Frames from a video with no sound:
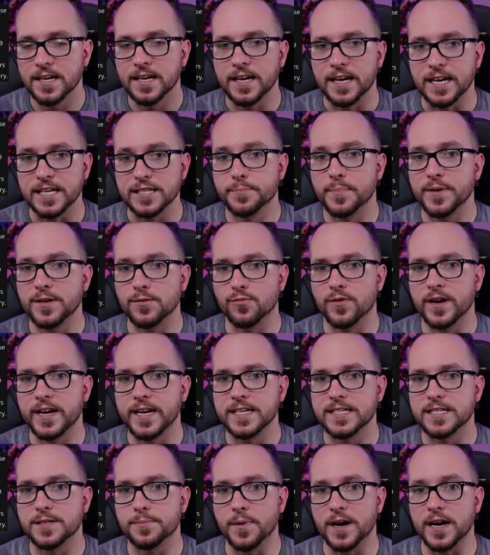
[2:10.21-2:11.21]
it's been
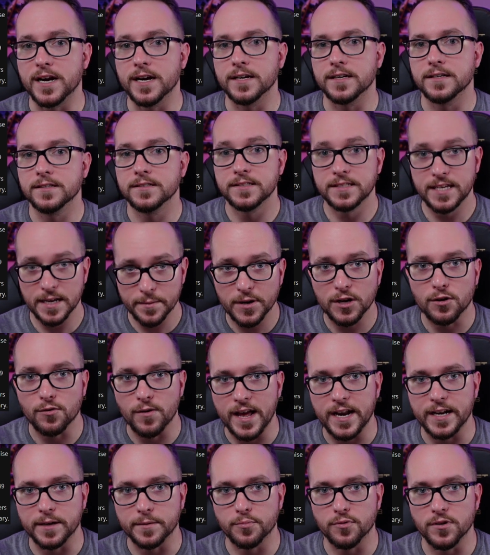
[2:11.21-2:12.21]
raised by
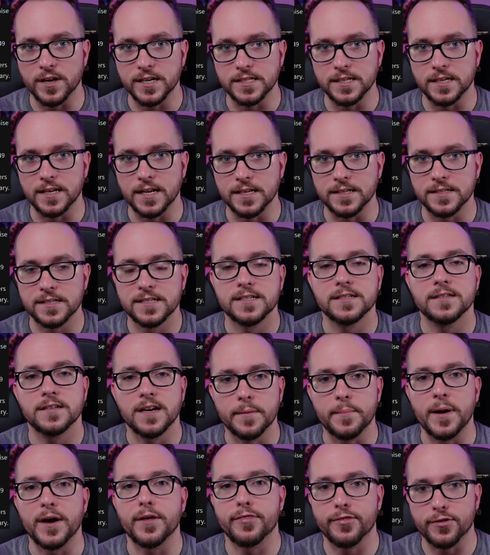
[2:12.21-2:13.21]
Democratic presidents
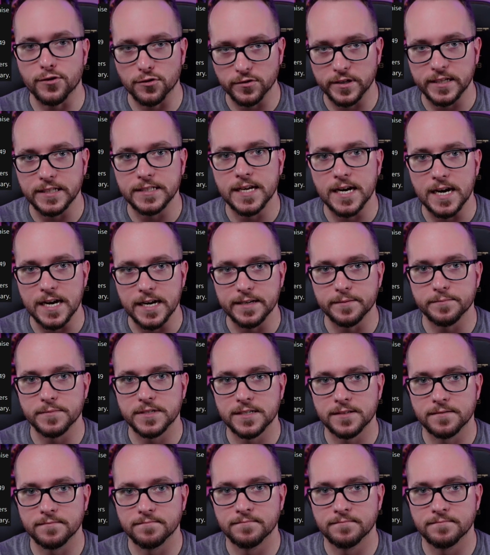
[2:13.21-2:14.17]
about 30 times.